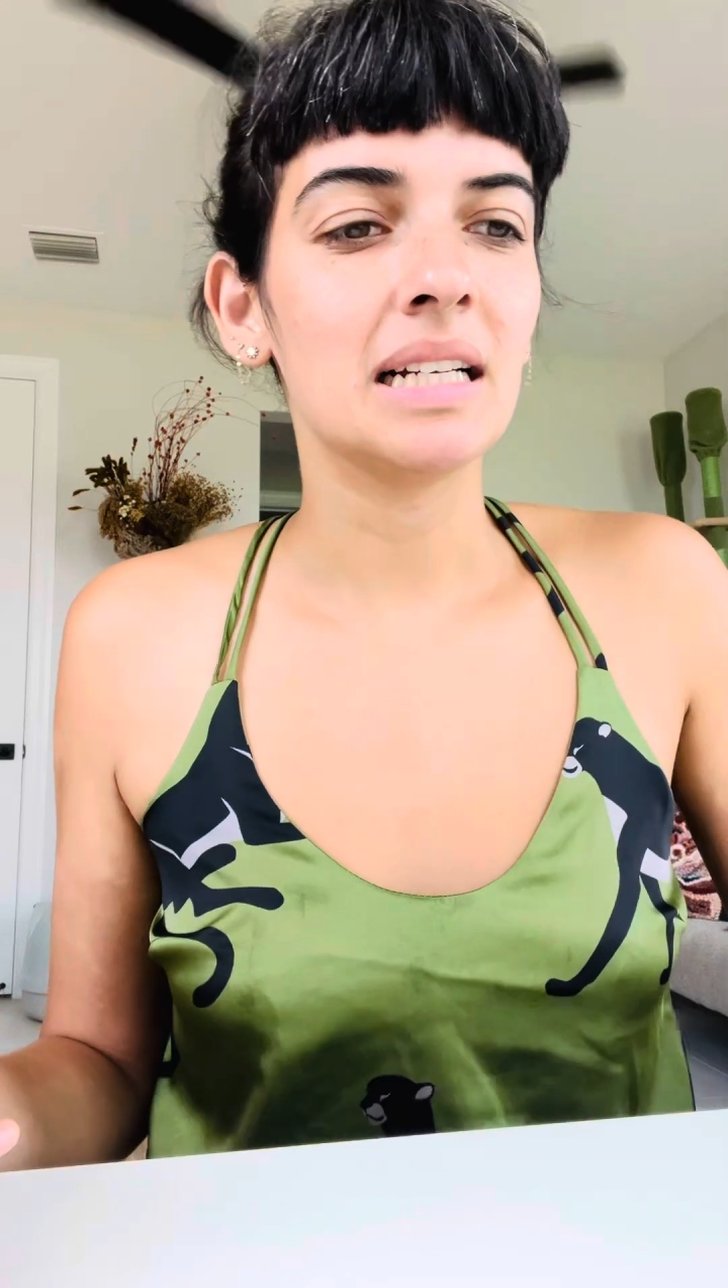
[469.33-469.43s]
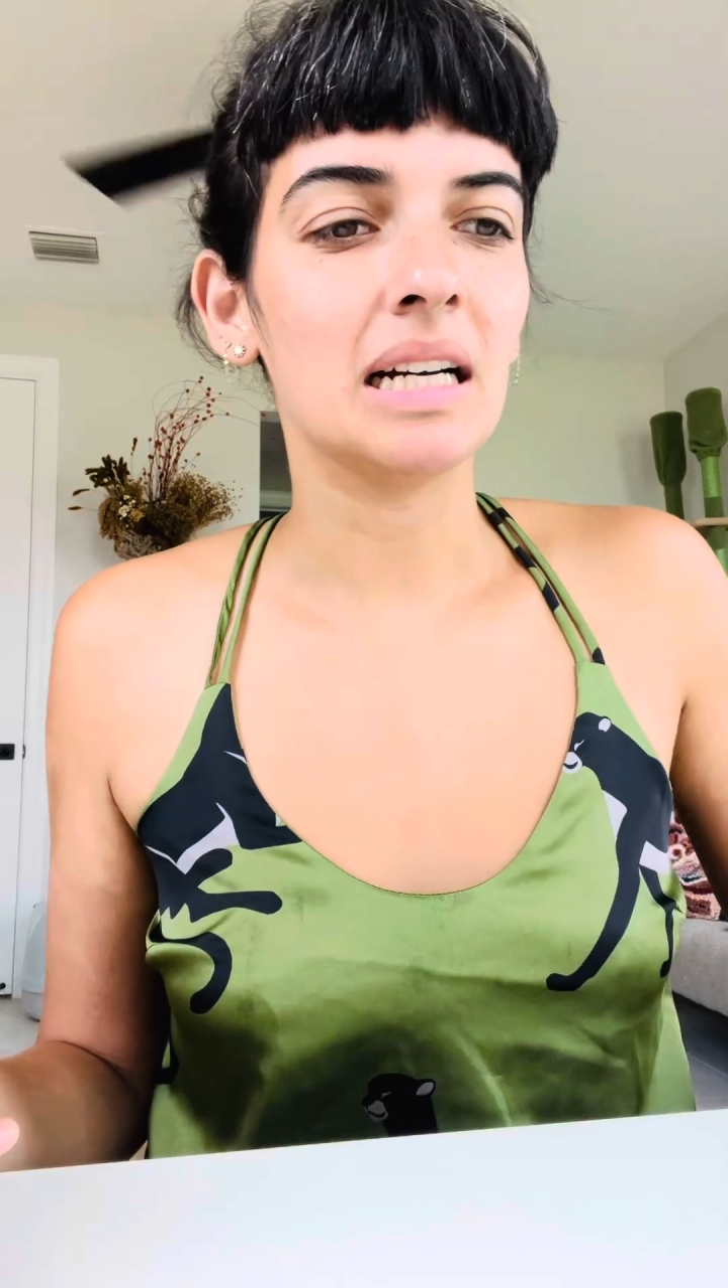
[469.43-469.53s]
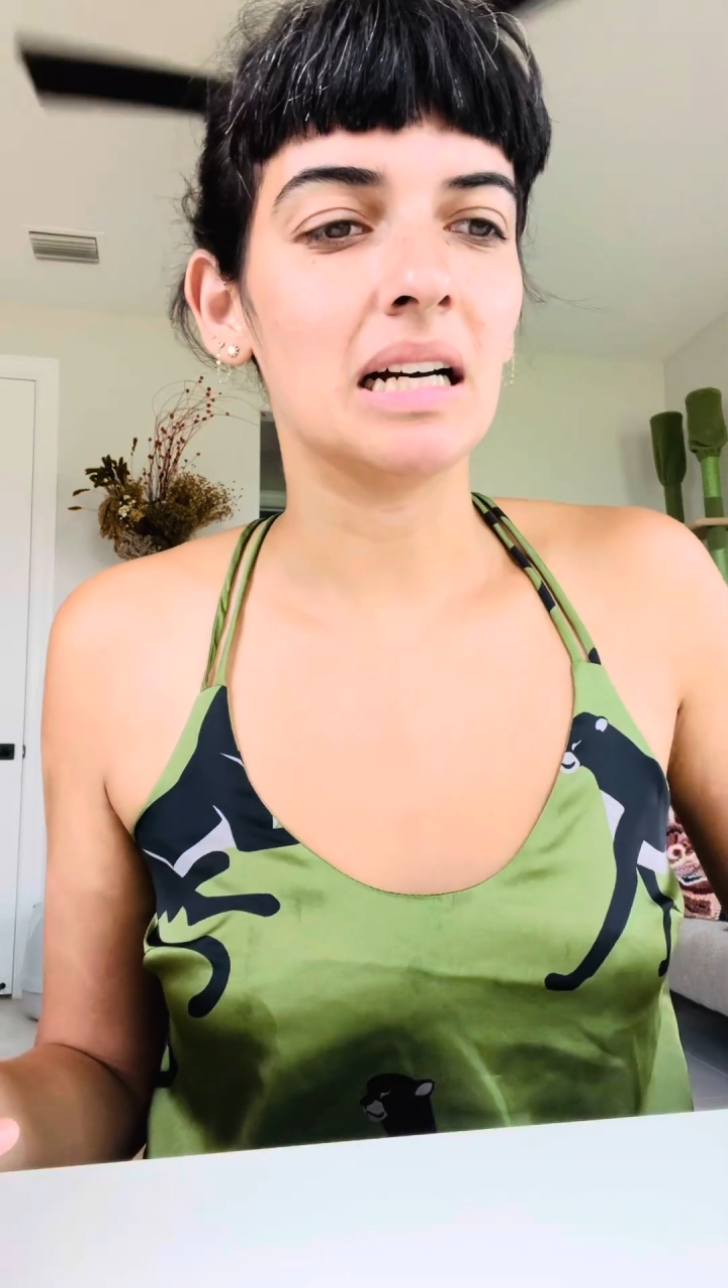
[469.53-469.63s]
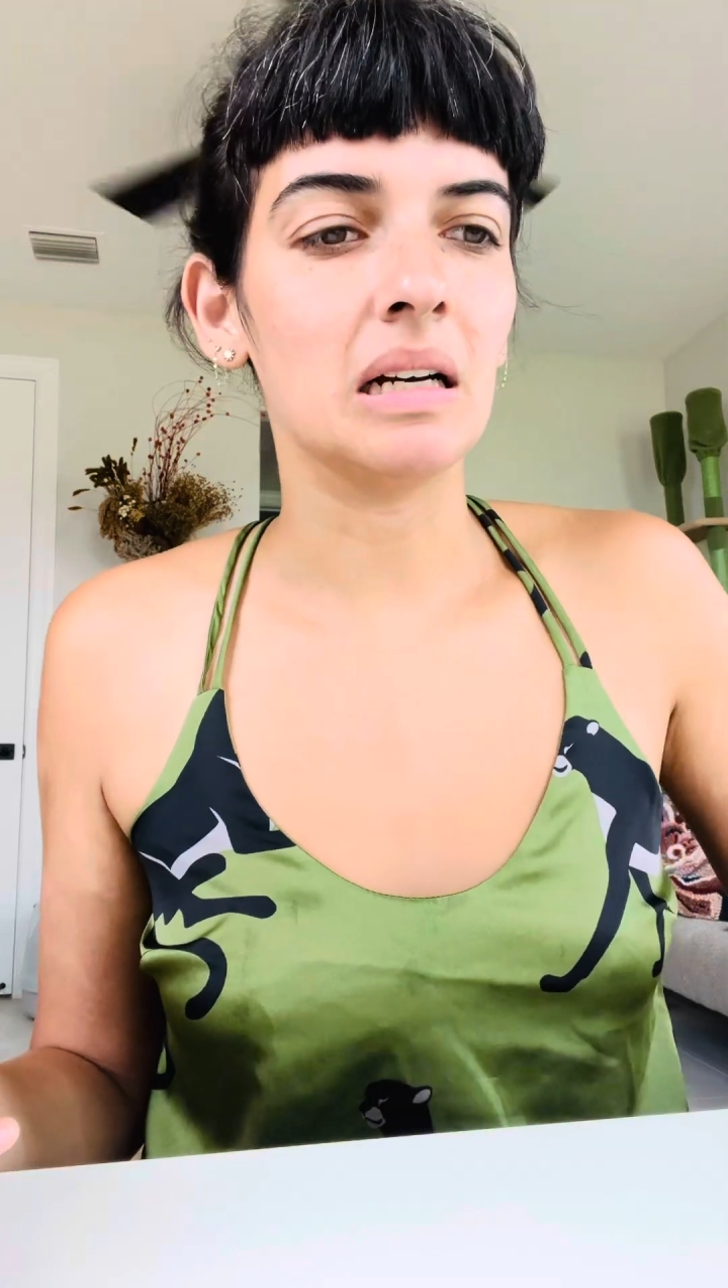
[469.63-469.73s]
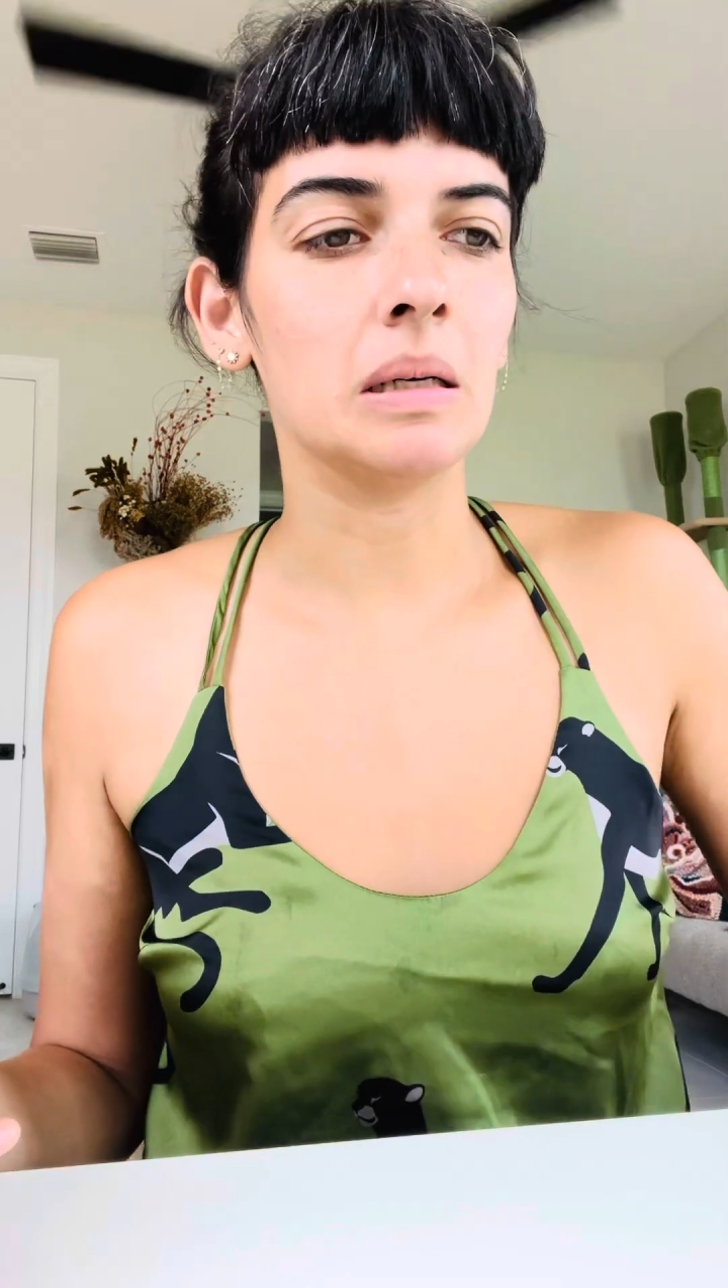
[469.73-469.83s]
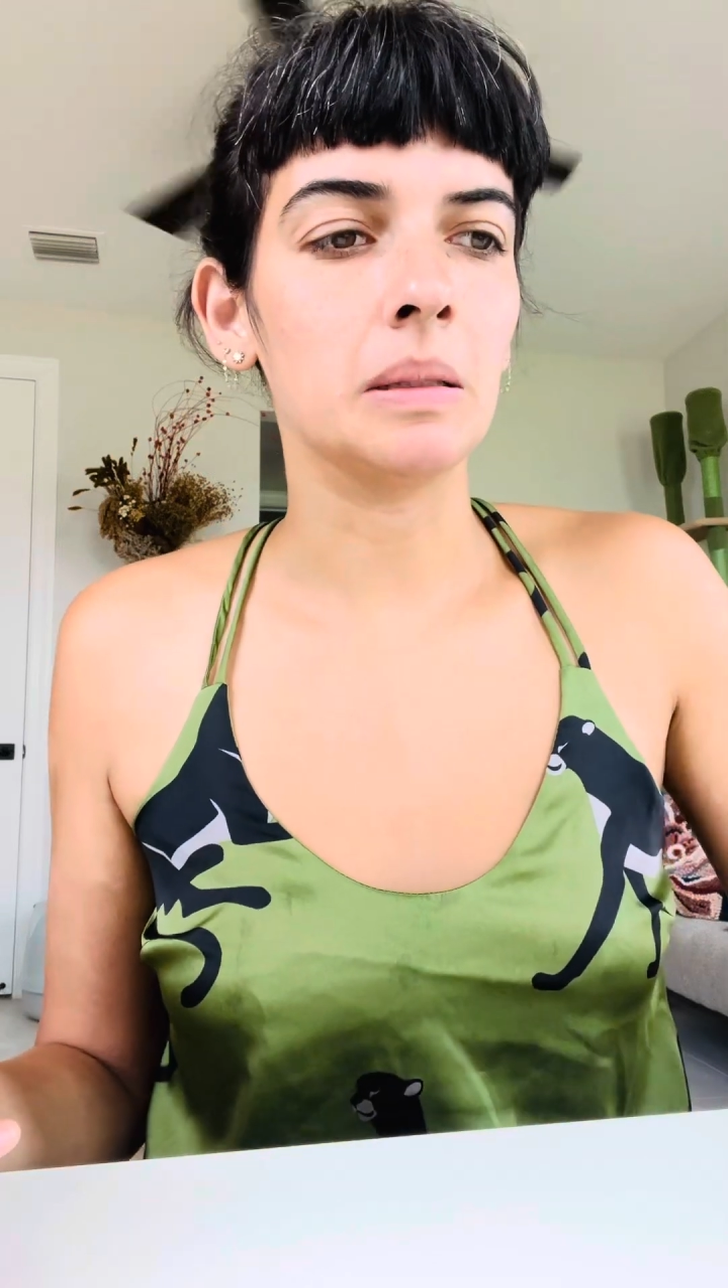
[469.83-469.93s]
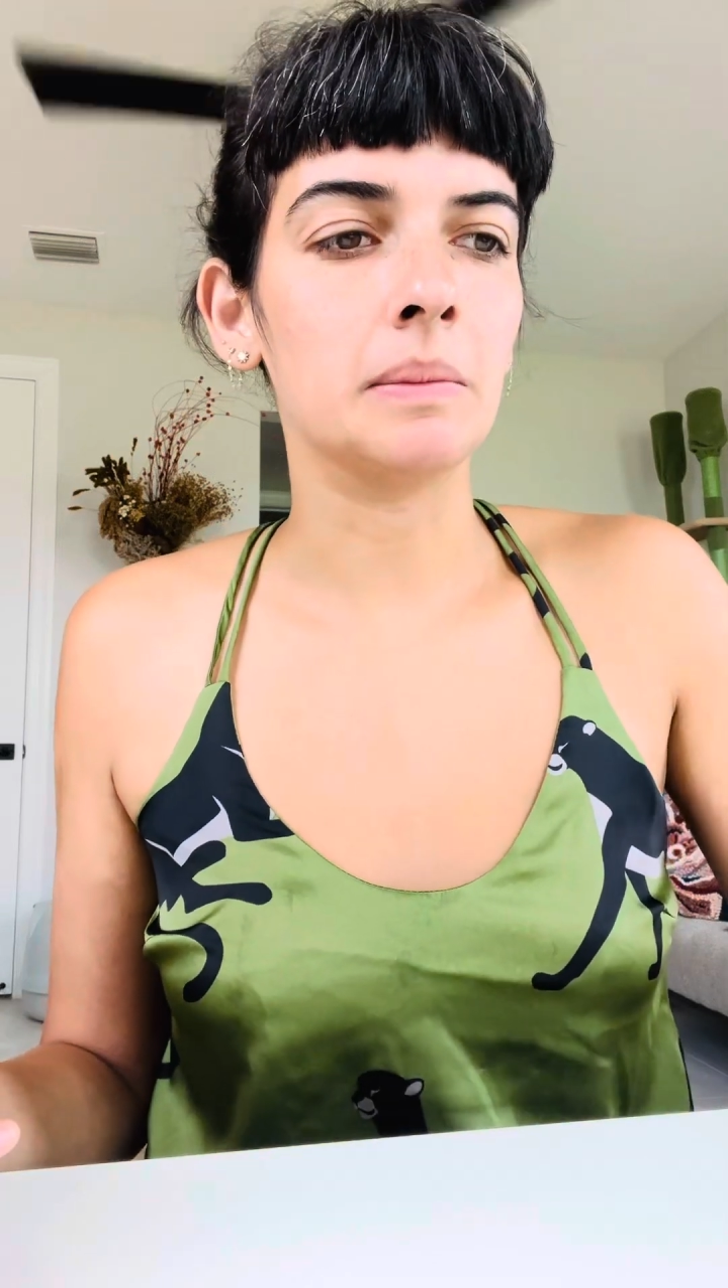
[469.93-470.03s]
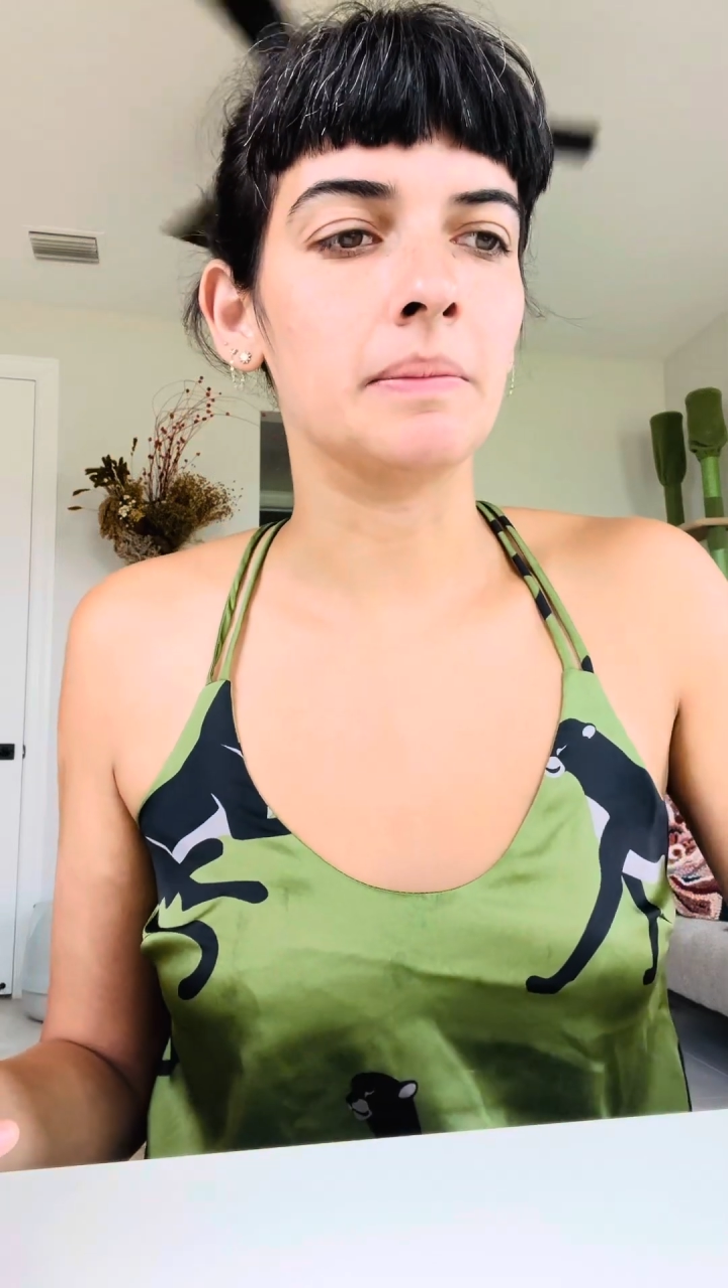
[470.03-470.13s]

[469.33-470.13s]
I